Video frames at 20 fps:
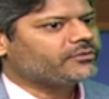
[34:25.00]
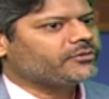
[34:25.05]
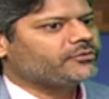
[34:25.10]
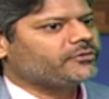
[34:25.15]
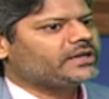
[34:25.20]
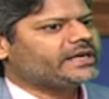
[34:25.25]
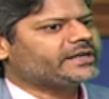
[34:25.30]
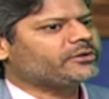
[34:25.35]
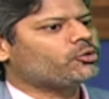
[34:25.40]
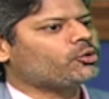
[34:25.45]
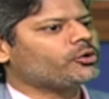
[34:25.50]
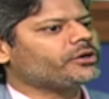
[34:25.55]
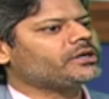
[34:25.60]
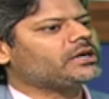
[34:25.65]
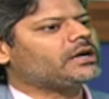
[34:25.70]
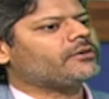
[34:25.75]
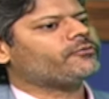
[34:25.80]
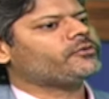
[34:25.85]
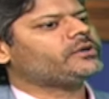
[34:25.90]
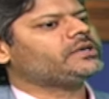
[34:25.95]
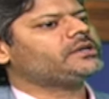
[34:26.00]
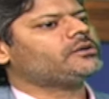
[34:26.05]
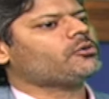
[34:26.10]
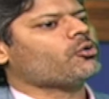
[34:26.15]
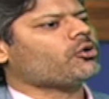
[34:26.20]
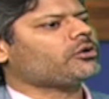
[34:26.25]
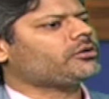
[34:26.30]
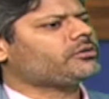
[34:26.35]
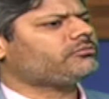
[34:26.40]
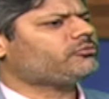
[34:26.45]
When we were like growing up, we
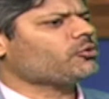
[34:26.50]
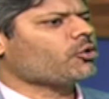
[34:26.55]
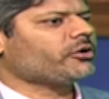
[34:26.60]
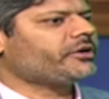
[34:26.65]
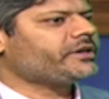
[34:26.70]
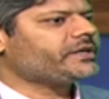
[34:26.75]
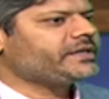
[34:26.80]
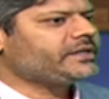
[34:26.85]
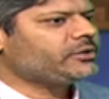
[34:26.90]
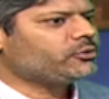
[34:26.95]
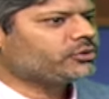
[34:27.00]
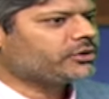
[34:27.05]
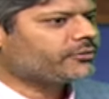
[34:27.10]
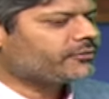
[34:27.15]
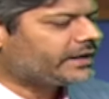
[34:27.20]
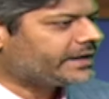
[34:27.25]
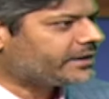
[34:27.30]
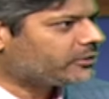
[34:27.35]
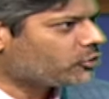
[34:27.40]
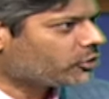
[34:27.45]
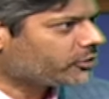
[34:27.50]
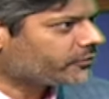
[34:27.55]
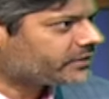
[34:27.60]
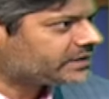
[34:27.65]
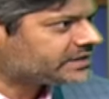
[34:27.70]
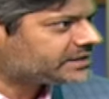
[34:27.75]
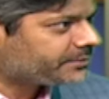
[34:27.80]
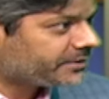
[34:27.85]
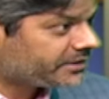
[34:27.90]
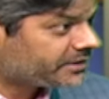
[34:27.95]
already knew there were like a lot
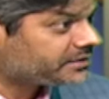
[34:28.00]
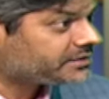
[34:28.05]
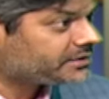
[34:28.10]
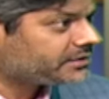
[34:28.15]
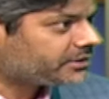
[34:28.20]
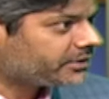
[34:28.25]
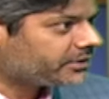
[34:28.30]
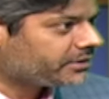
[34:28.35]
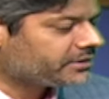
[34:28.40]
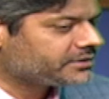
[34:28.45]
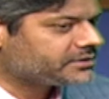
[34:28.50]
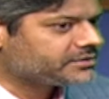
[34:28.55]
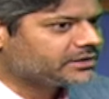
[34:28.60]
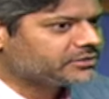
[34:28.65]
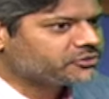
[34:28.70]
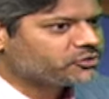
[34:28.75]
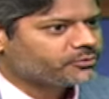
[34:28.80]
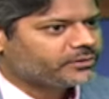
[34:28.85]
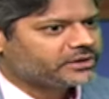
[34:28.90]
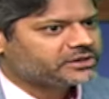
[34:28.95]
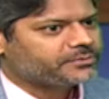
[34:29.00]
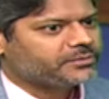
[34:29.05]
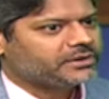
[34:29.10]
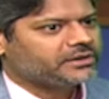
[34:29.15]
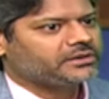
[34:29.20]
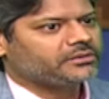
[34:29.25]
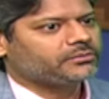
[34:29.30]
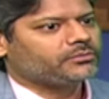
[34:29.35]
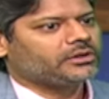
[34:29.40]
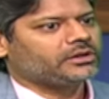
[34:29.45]
of conspiracy theories, and you must
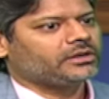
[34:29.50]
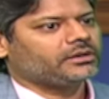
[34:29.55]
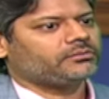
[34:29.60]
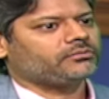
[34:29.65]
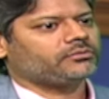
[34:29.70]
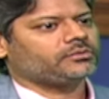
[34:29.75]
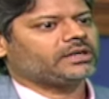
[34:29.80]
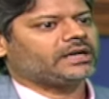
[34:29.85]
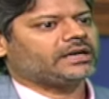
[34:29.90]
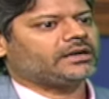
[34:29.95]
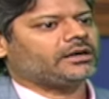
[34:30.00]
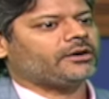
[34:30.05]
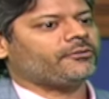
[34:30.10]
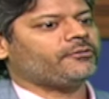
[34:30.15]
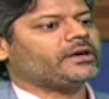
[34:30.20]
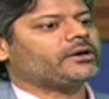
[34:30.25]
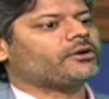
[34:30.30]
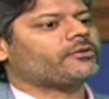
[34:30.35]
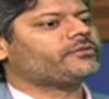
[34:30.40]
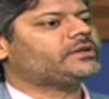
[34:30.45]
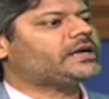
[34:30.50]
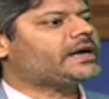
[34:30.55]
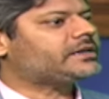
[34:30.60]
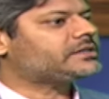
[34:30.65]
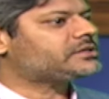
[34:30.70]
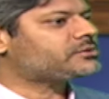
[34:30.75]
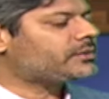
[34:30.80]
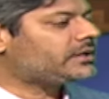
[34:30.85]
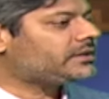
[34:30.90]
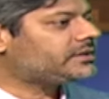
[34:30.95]
be aware of
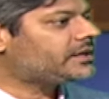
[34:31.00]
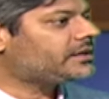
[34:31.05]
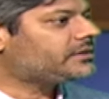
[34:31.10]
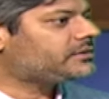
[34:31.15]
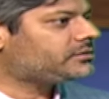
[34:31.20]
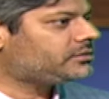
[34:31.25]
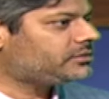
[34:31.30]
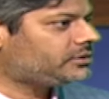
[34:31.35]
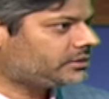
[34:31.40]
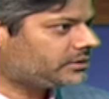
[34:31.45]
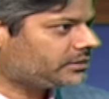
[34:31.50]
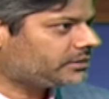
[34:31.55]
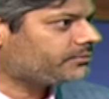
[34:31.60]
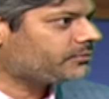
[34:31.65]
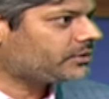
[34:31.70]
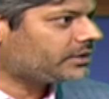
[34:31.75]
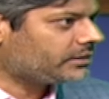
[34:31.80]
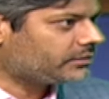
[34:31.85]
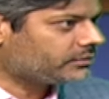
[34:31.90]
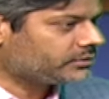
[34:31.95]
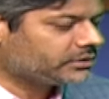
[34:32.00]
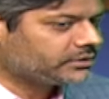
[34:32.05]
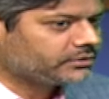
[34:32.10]
that as well, that the